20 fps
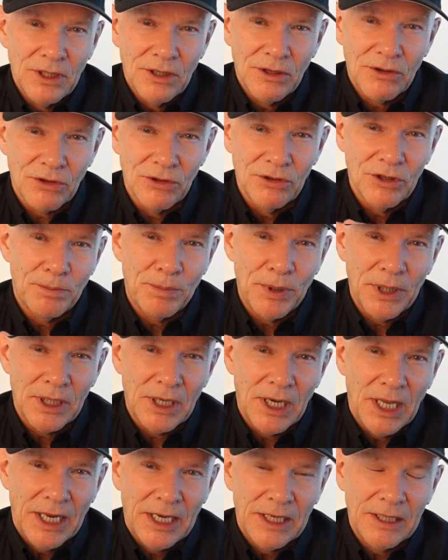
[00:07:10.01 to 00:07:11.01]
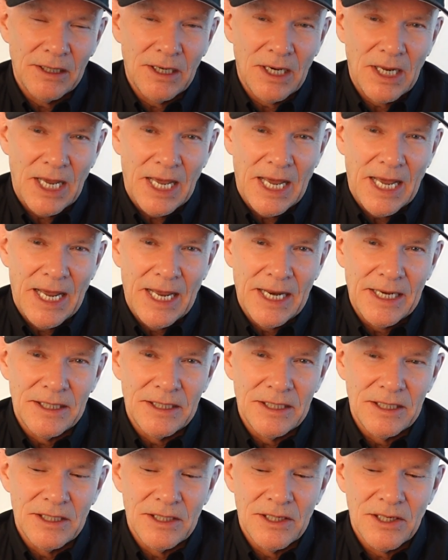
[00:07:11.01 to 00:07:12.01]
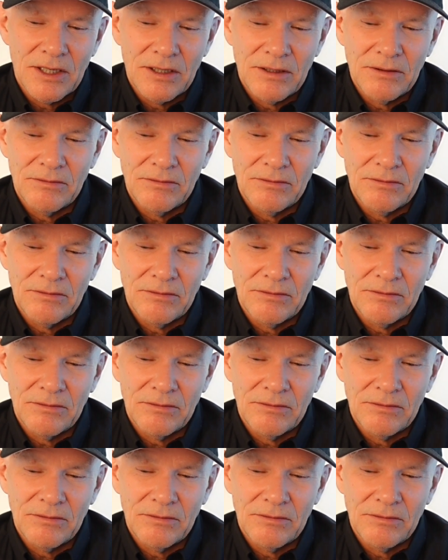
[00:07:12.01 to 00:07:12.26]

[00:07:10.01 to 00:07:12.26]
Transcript: through the pit lane and